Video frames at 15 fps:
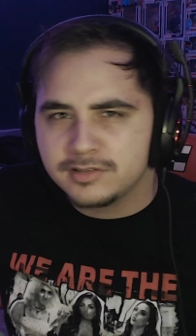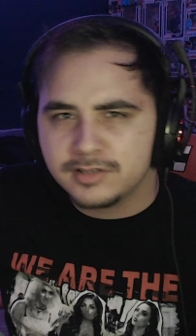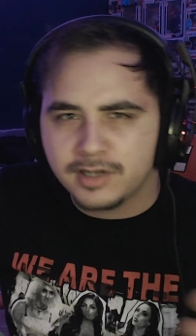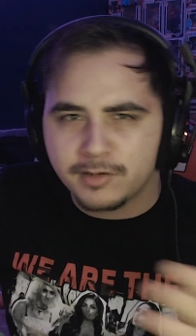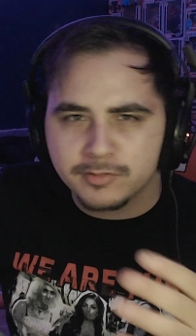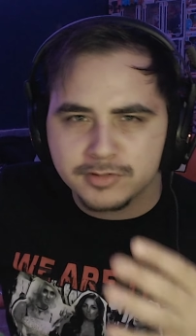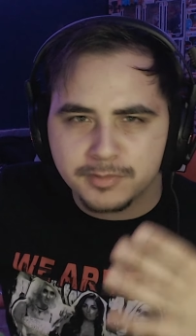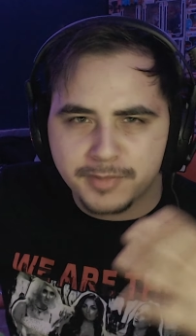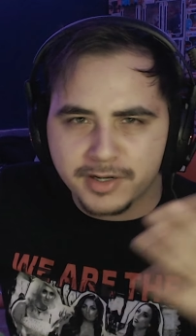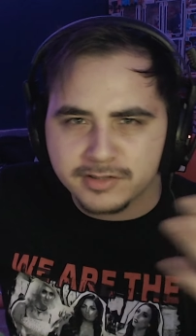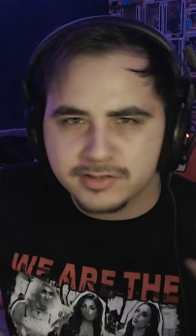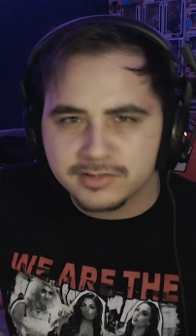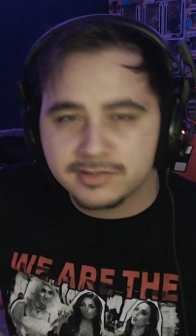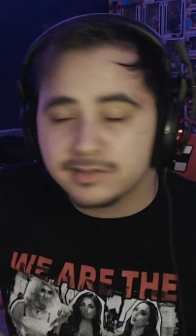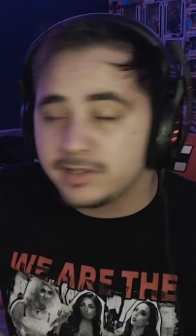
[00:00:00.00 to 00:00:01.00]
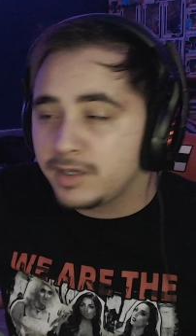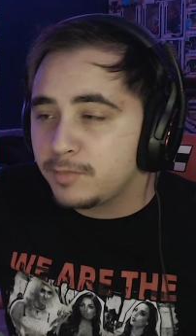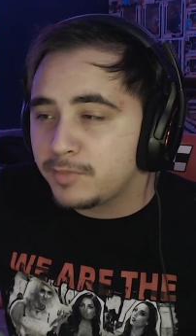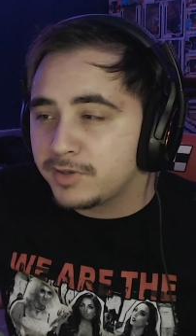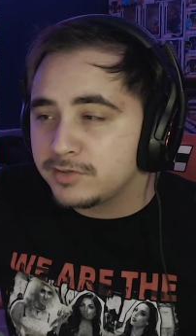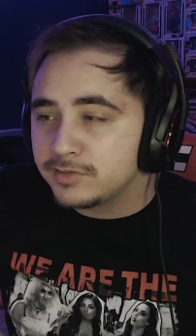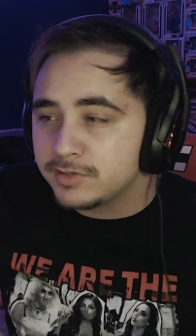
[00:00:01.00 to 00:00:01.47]
I was about to
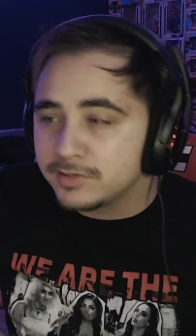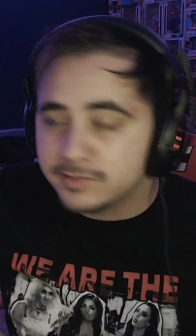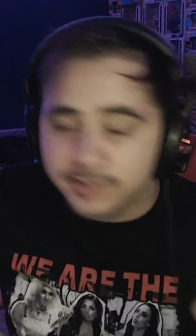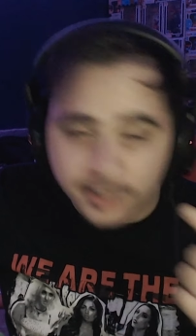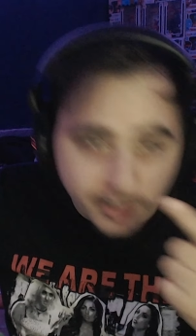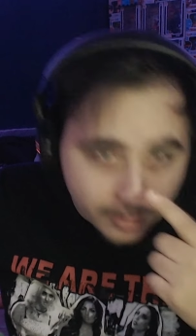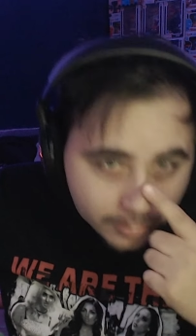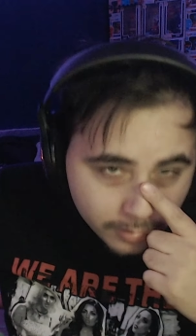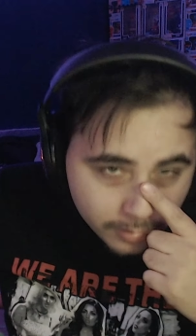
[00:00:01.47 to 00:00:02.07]
sleep, as you can tell